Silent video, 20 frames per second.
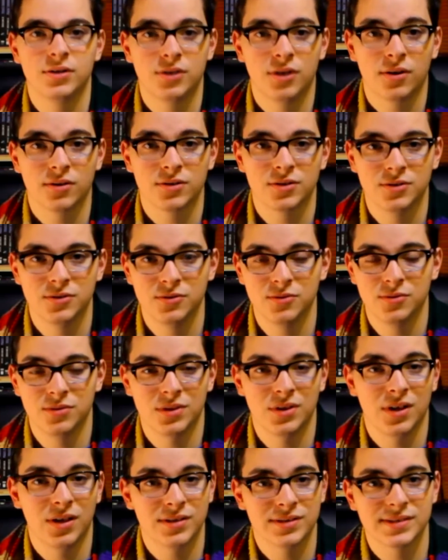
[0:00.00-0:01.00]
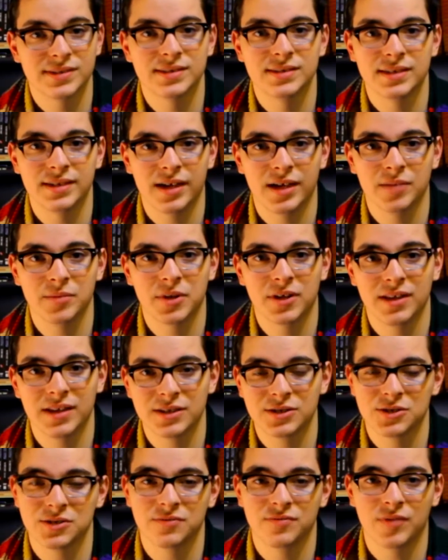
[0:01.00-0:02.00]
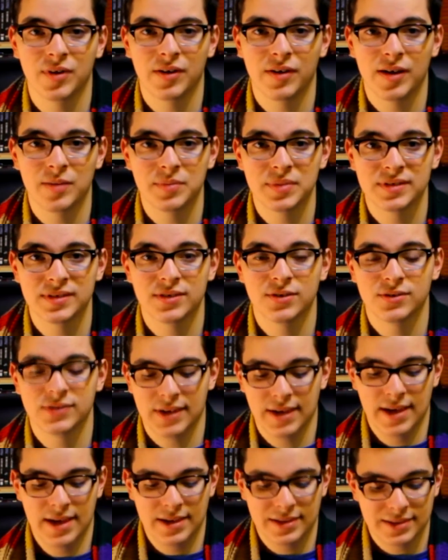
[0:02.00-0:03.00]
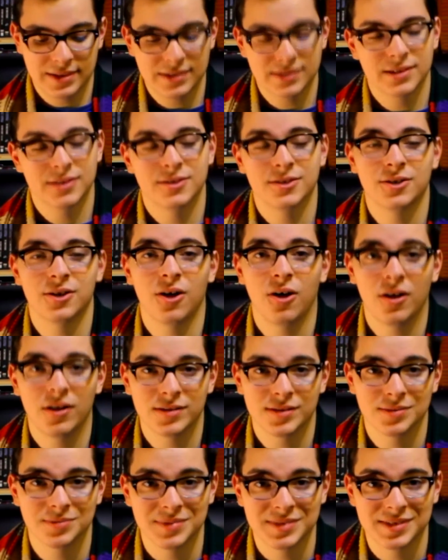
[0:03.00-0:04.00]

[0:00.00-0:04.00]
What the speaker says: Doctor Who Lost in Time Collection of Rare Episodes. This is an awesome